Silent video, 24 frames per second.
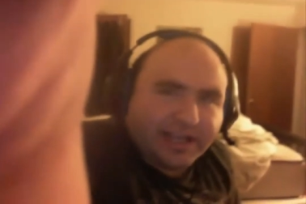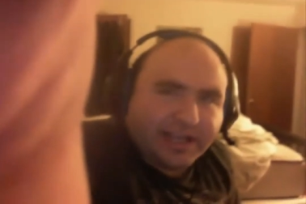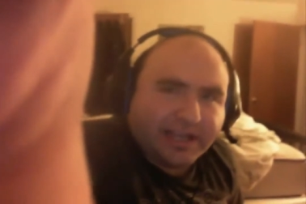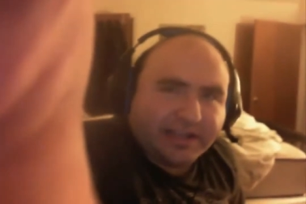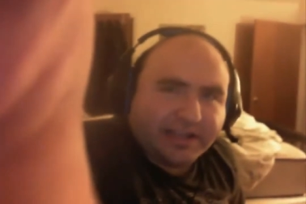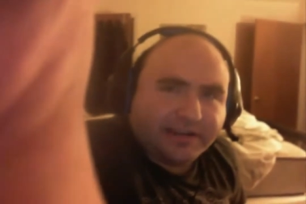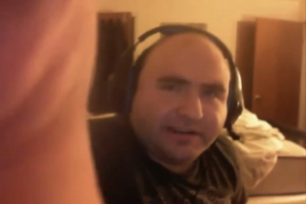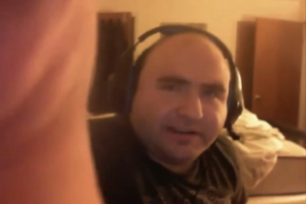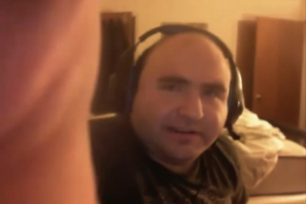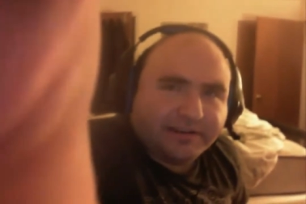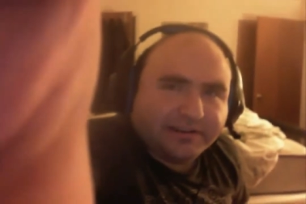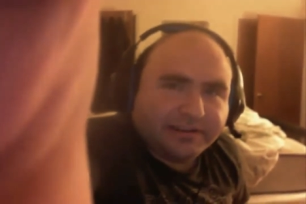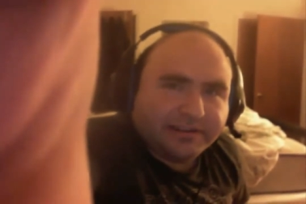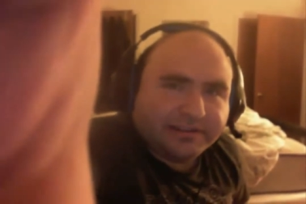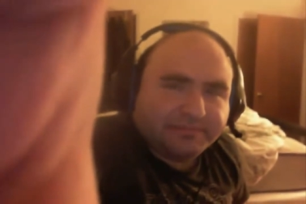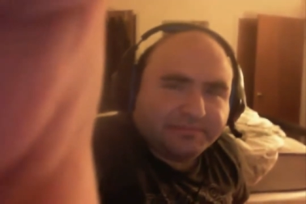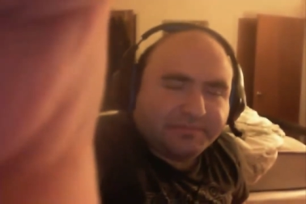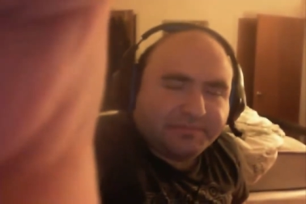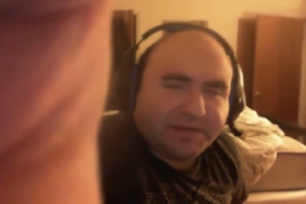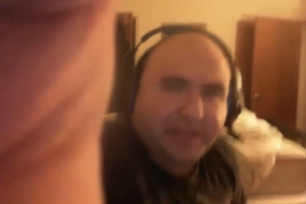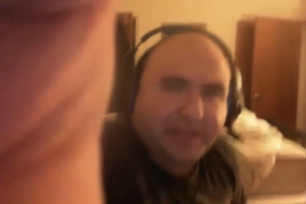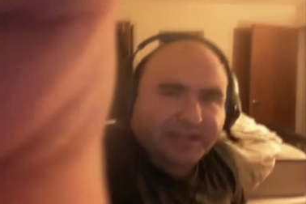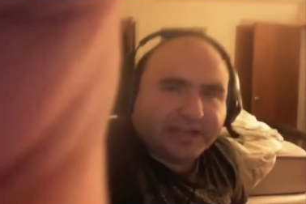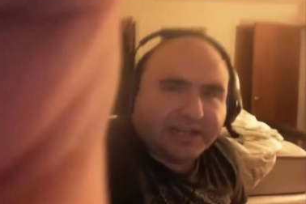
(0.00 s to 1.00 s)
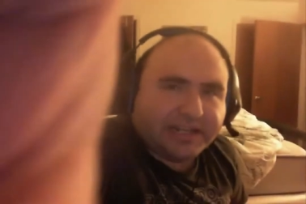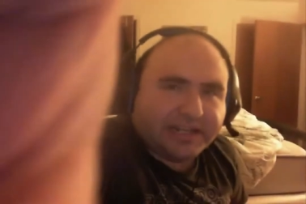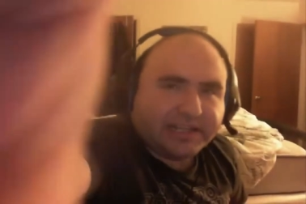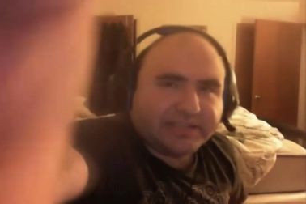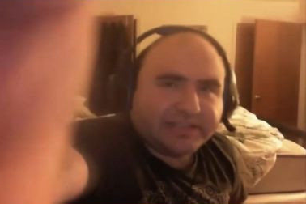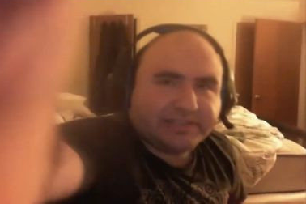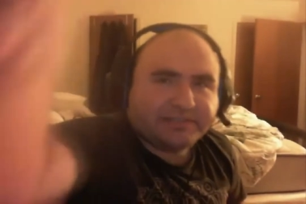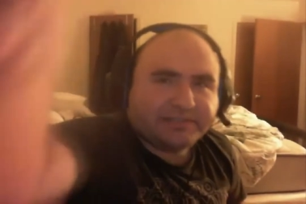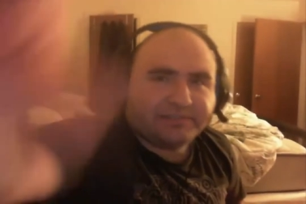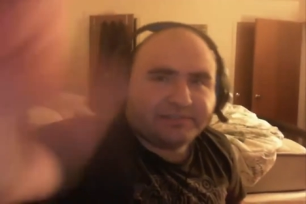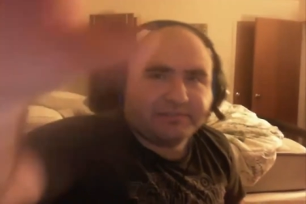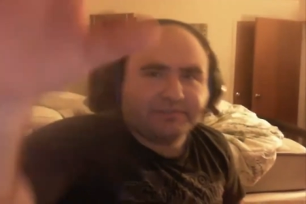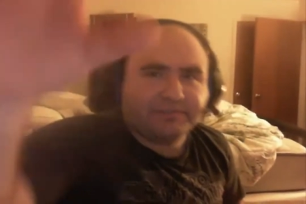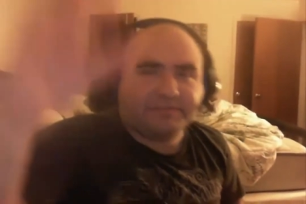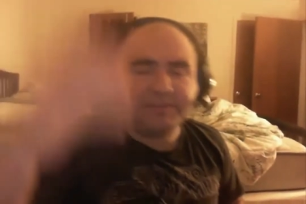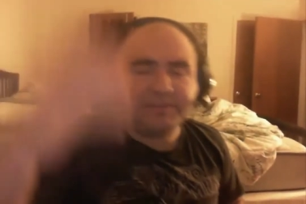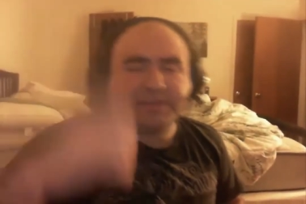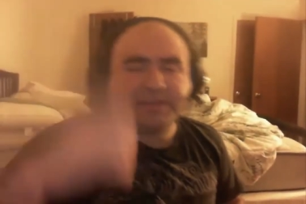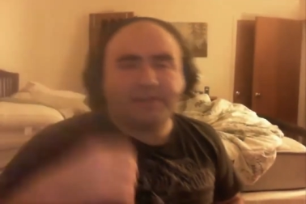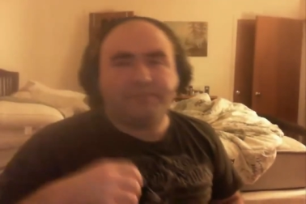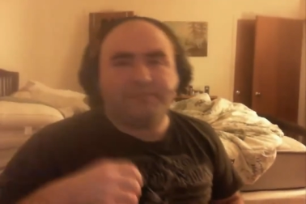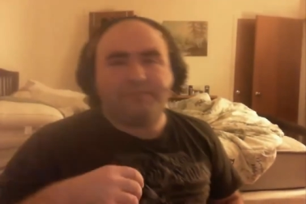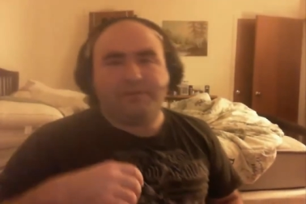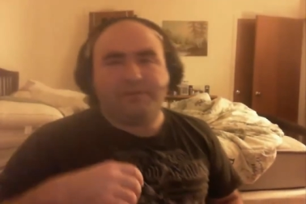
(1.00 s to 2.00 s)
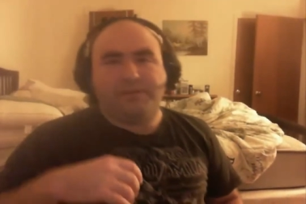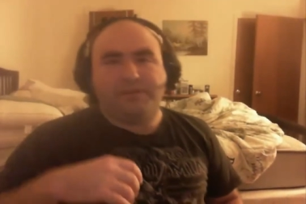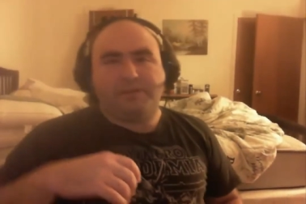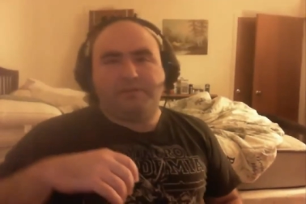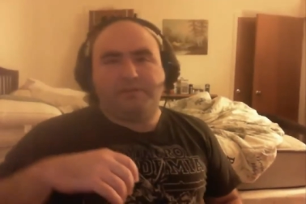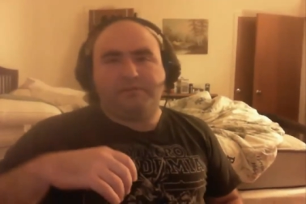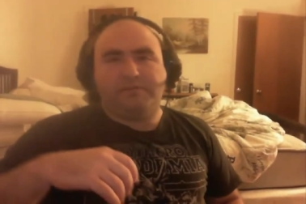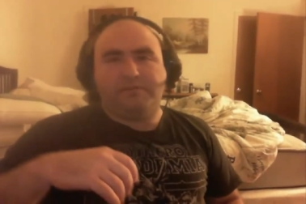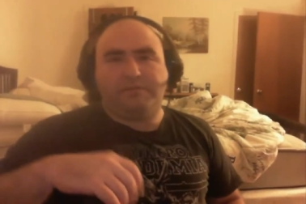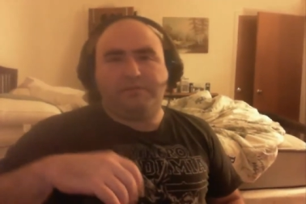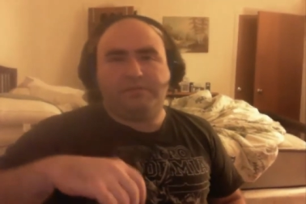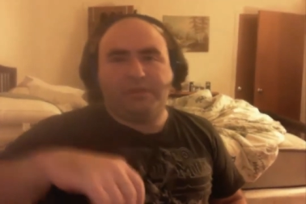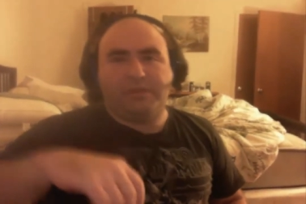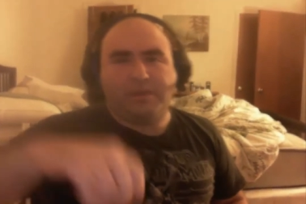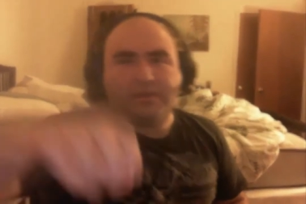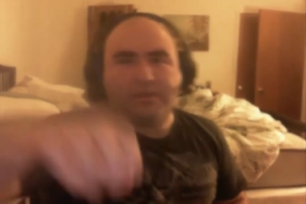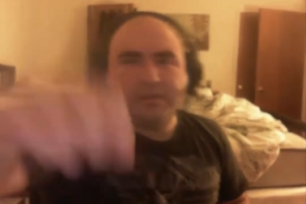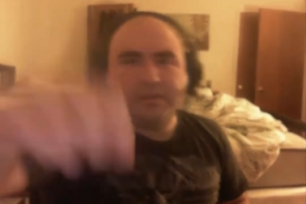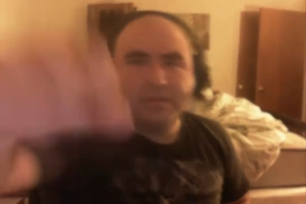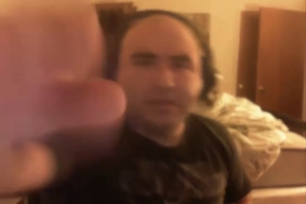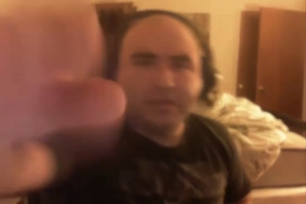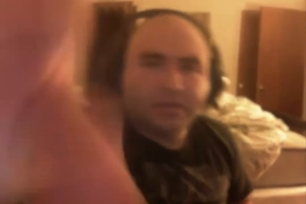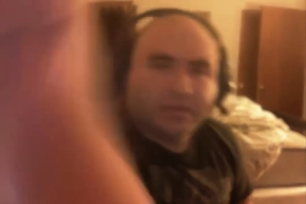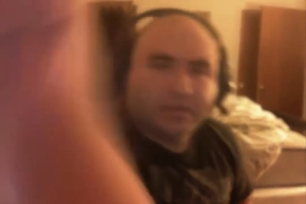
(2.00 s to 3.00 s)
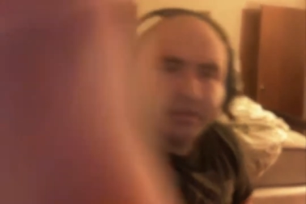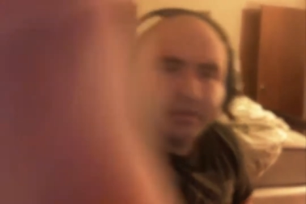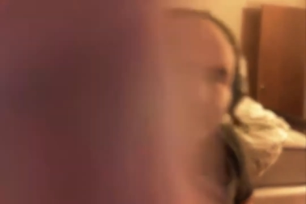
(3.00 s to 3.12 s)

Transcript: again is being an asshole. There we go, okay.